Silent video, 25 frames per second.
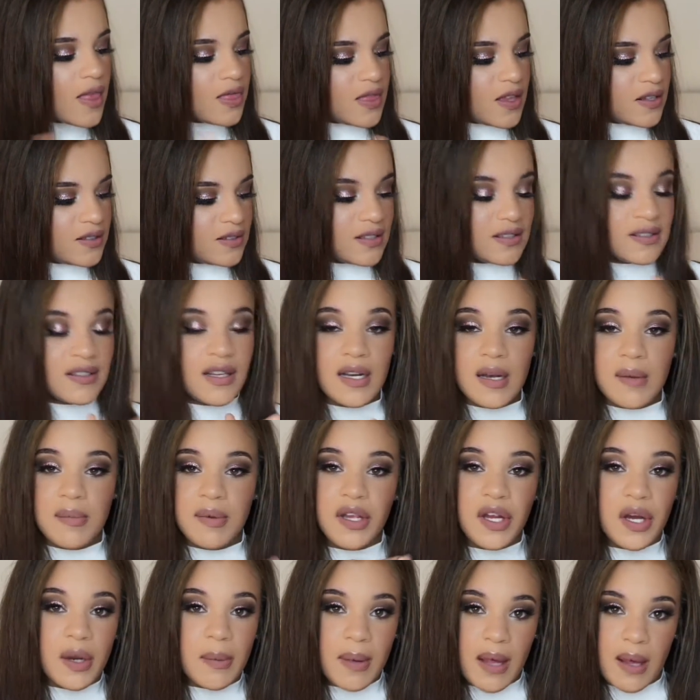This is gonna
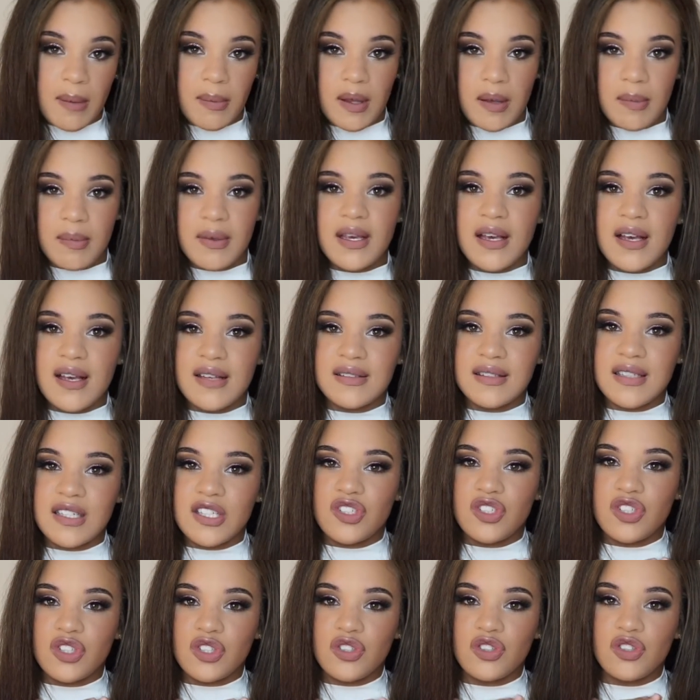be your baby, because
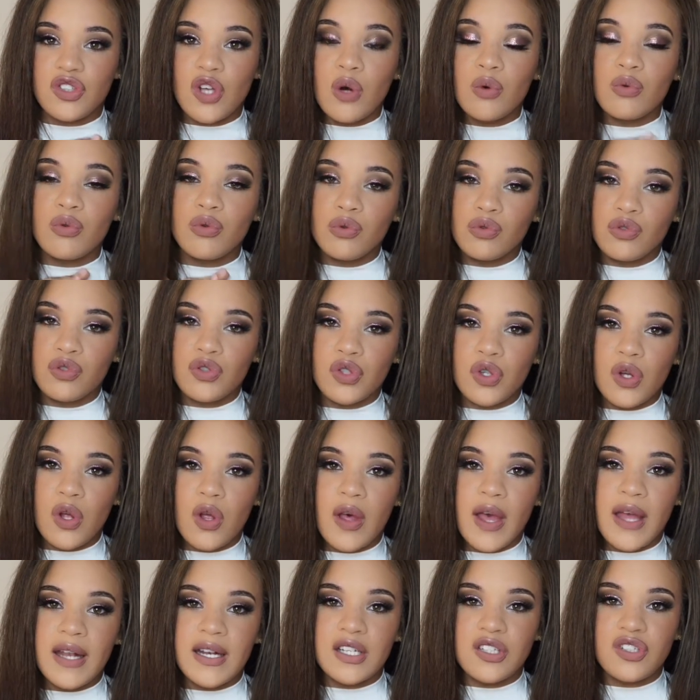it's just so
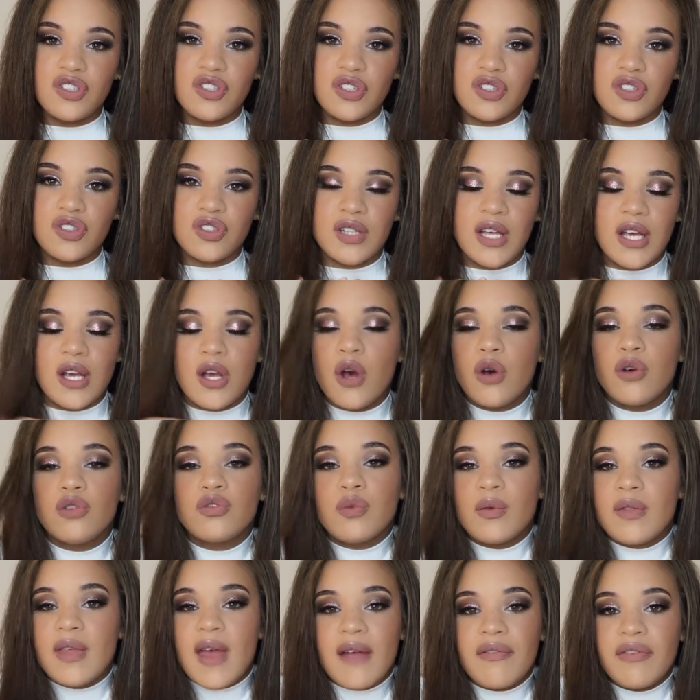neutral and it's just, it
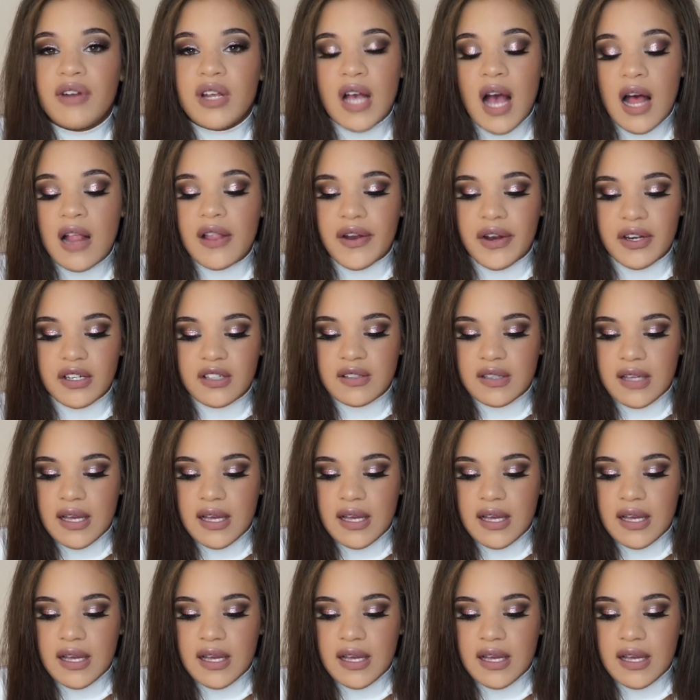goes with every color.